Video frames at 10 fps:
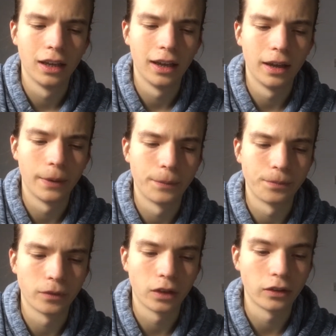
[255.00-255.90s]

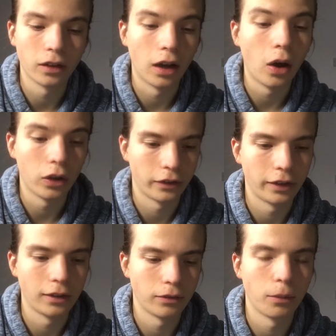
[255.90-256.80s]
Because um,
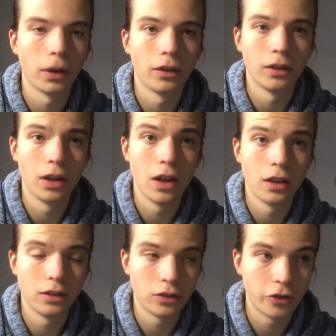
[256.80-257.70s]
honestly, from a uh,
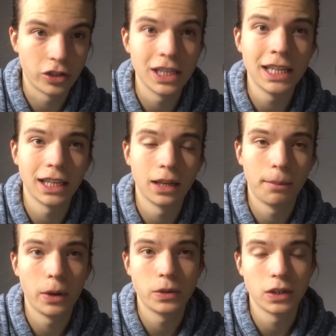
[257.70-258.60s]
critiquing the
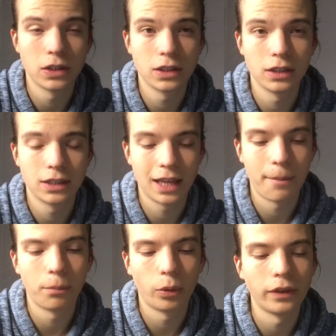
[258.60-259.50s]
posters
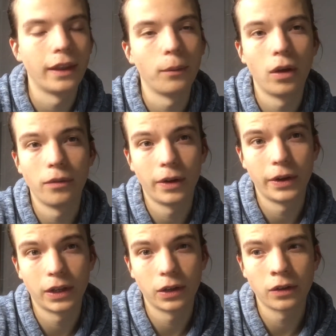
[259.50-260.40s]
standpoint, they weren't
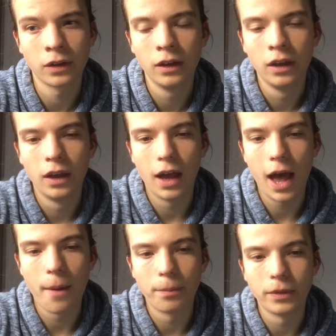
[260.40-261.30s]
very good.
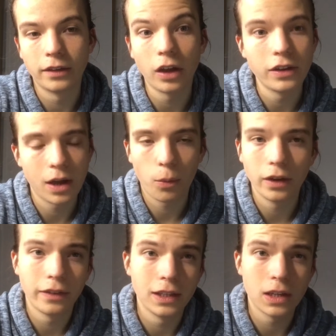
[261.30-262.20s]
Um, it turned out
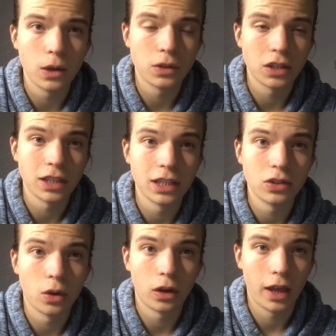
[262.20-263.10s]
one of these girls doesn't eat
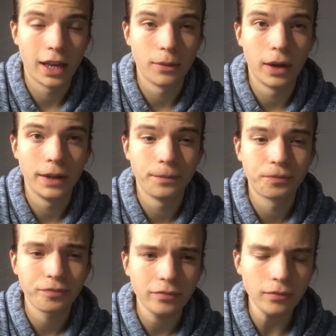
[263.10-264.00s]
chocolate anyway,
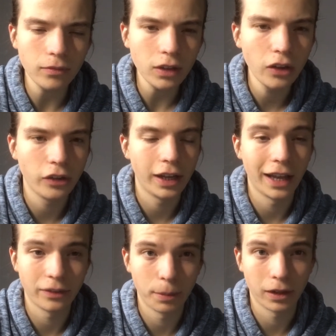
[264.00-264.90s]
so they
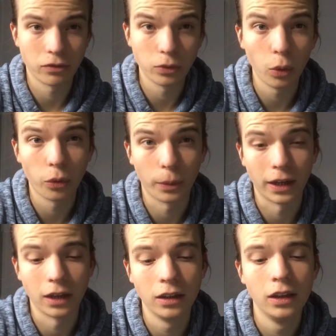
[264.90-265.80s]
had to pick a fourth
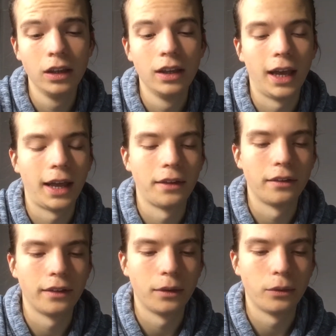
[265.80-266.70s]
winner,
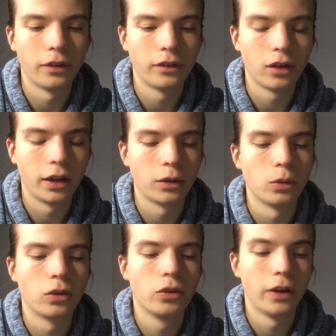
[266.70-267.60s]
and it was this guy
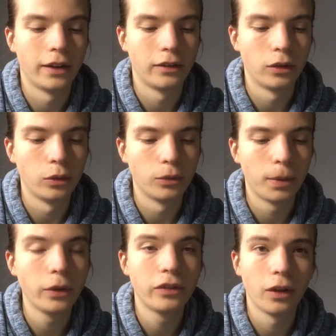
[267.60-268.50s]
called Chris, whose
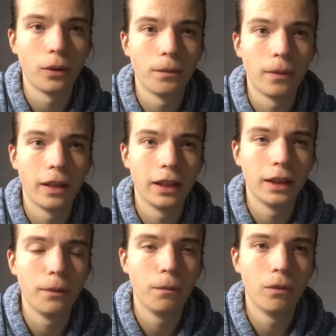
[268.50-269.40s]
poster,
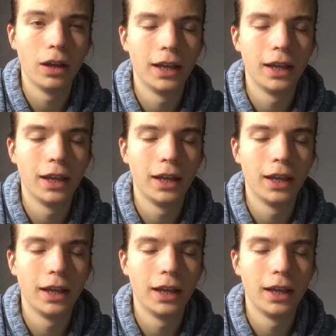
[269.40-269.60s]
uh,